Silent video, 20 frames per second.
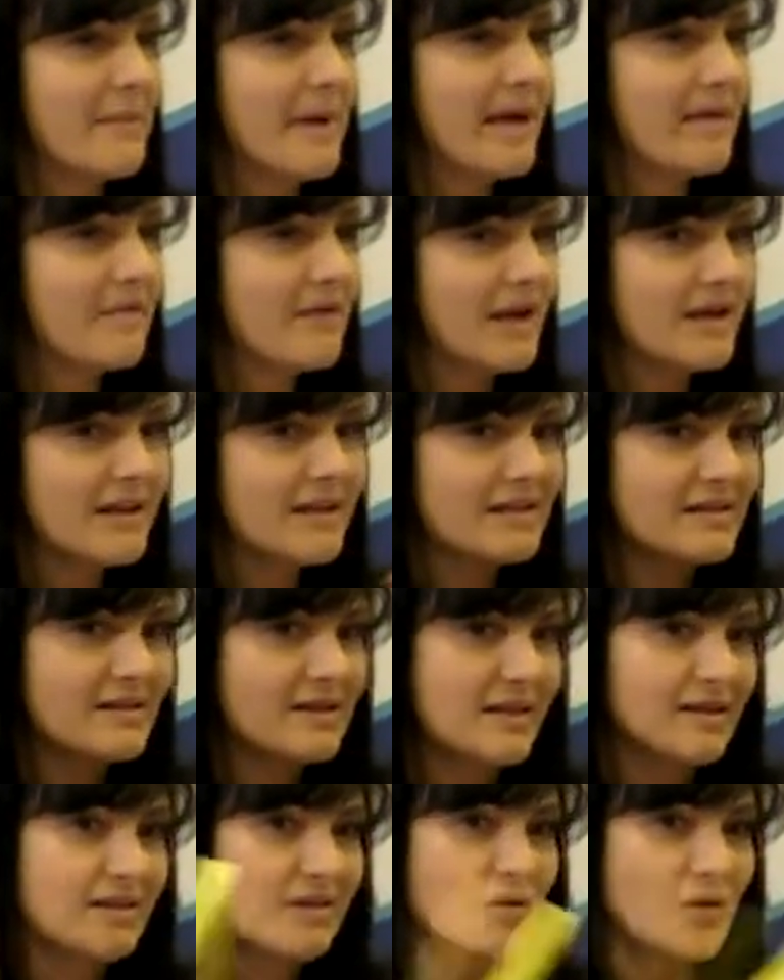I read it
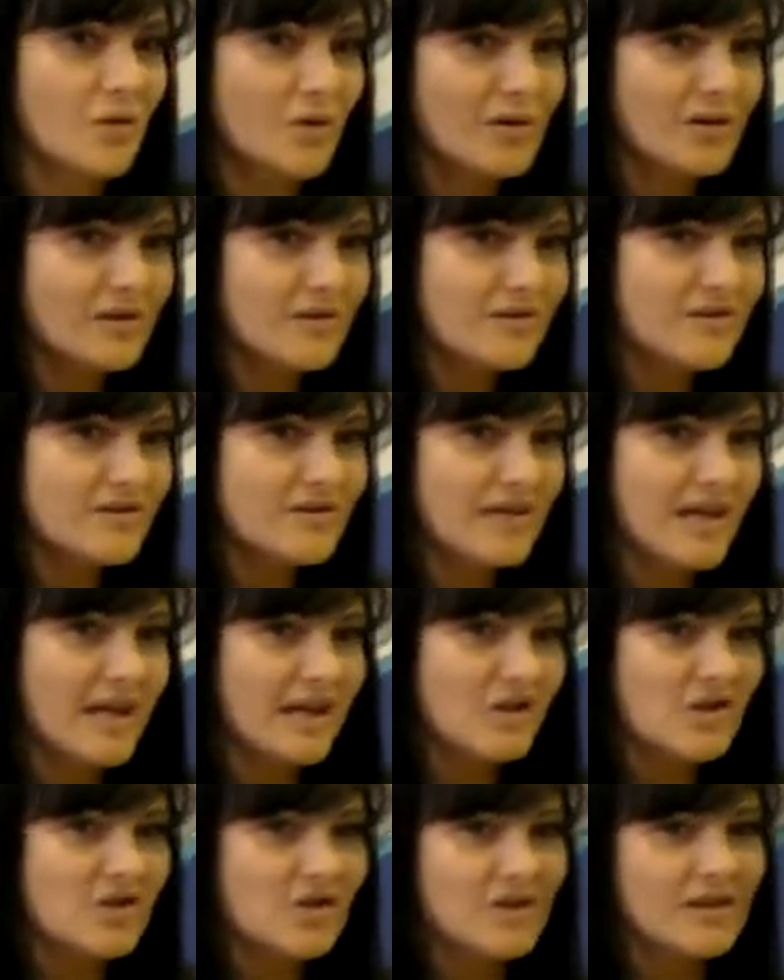in an earlier
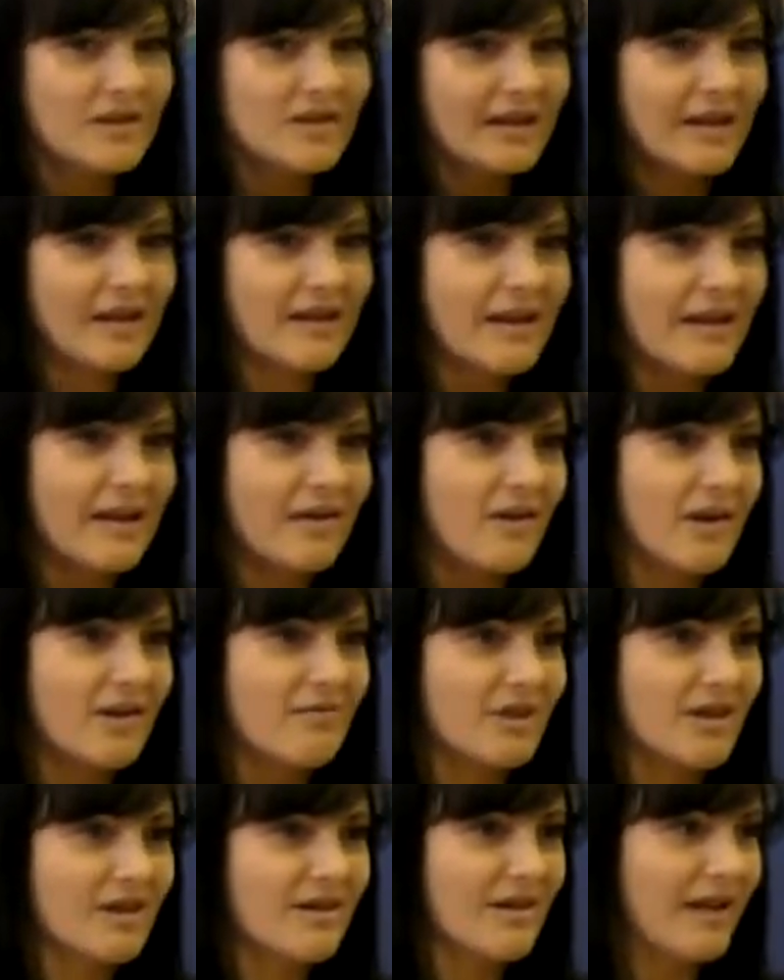stage, and now I
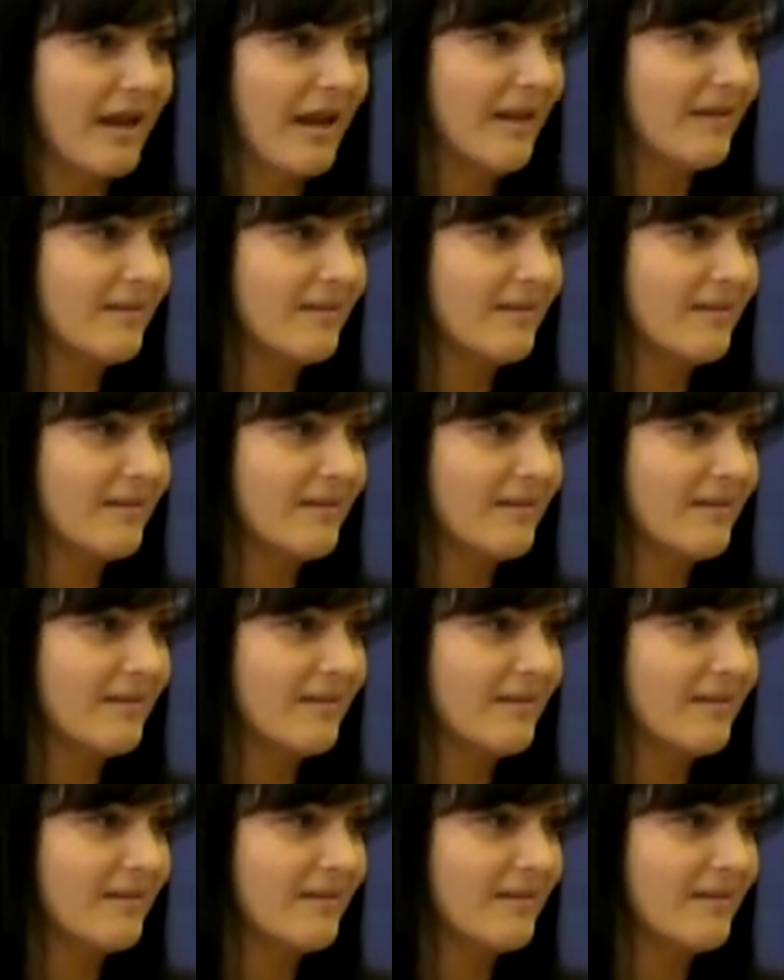read it again.